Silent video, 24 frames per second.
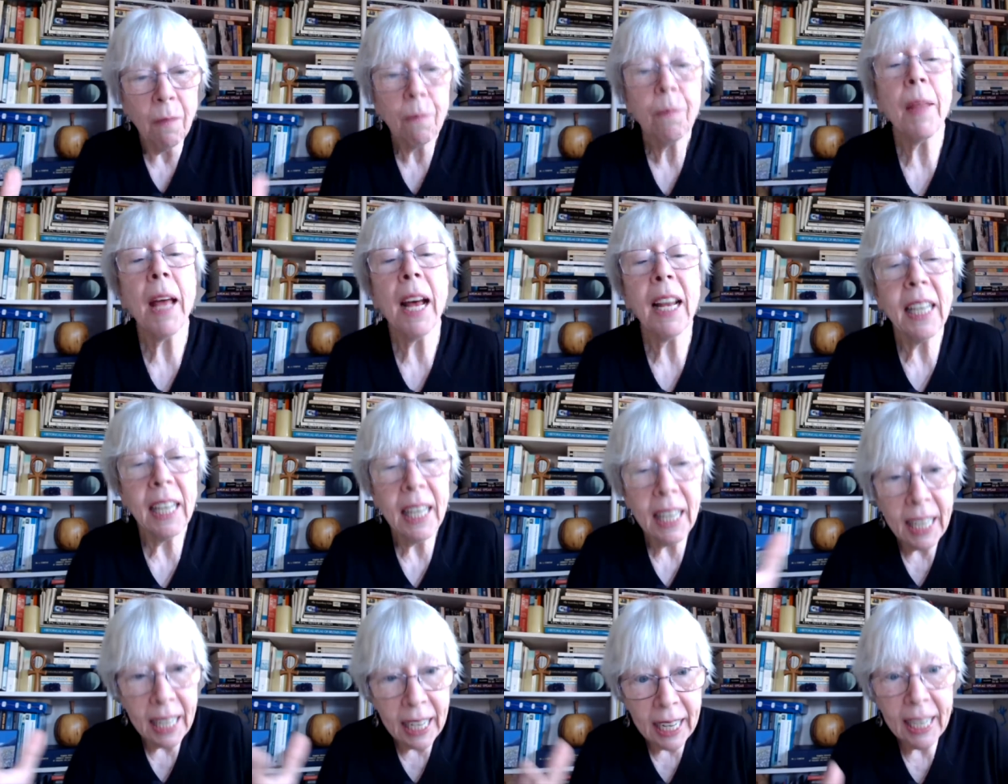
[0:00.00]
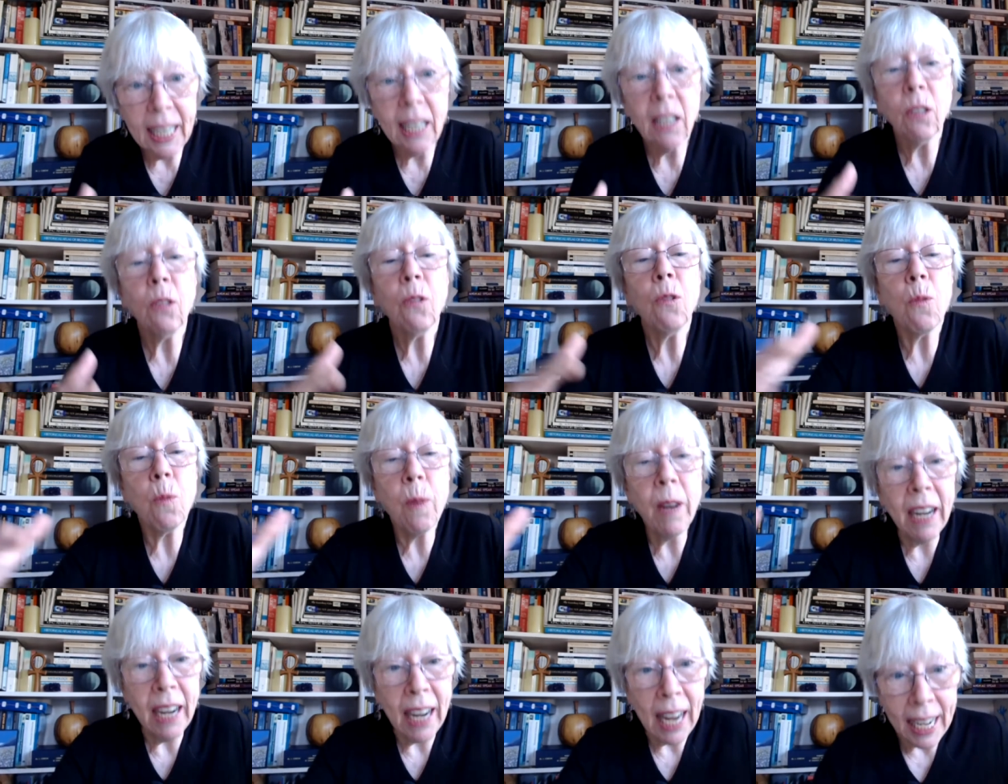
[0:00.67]
that healed
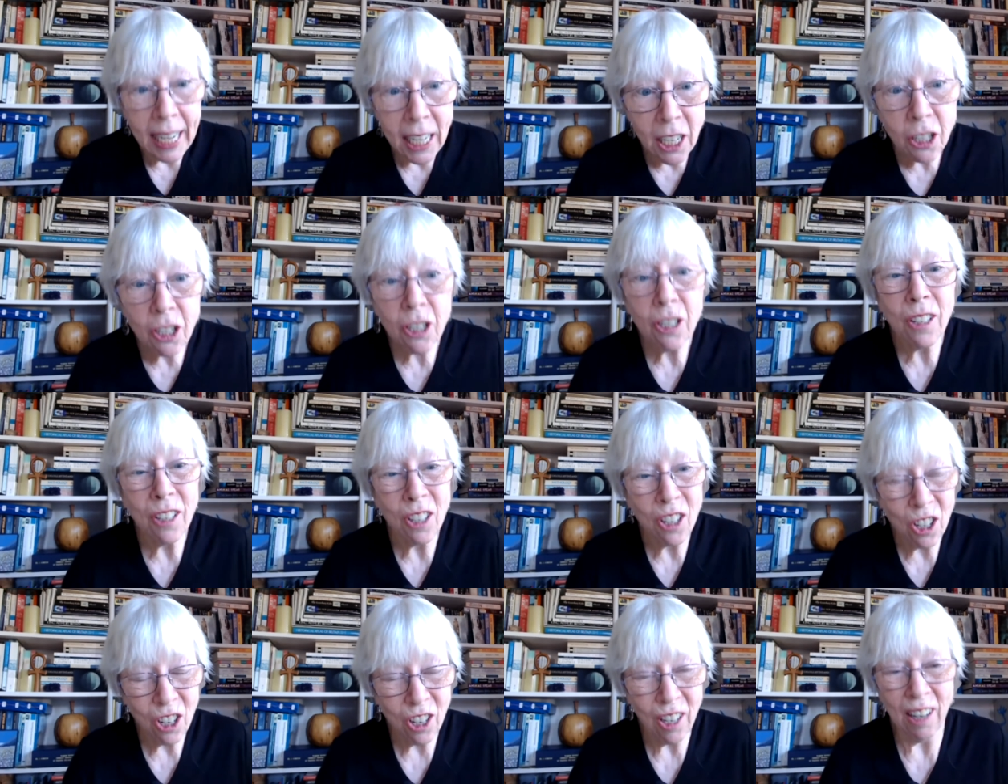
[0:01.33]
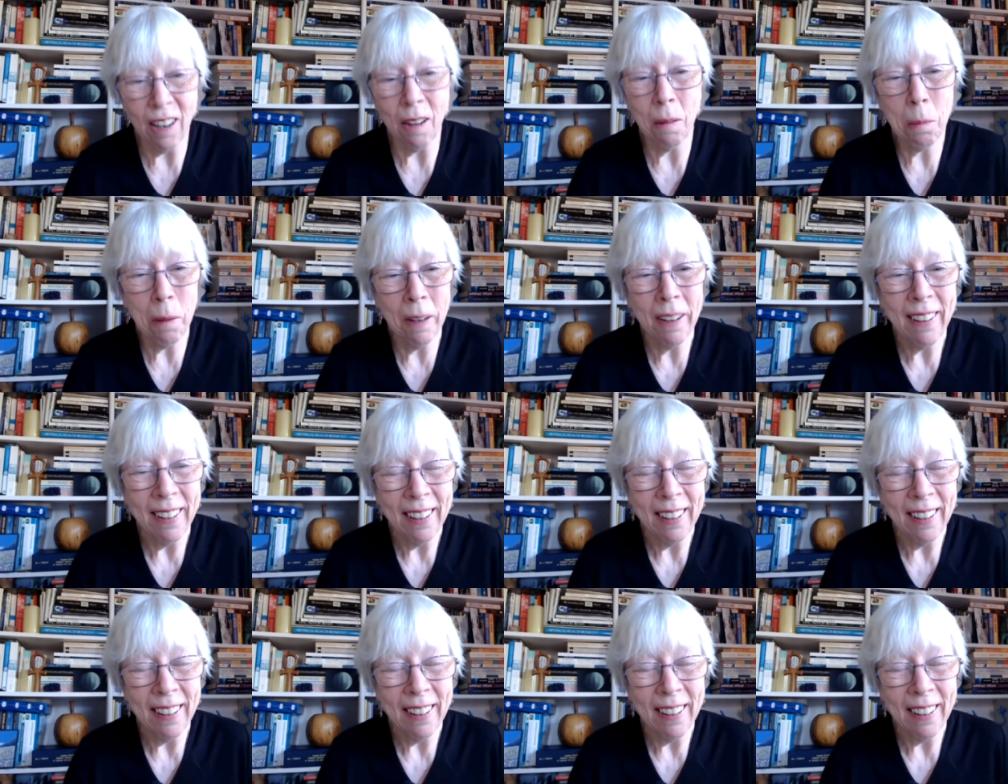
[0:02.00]
relationship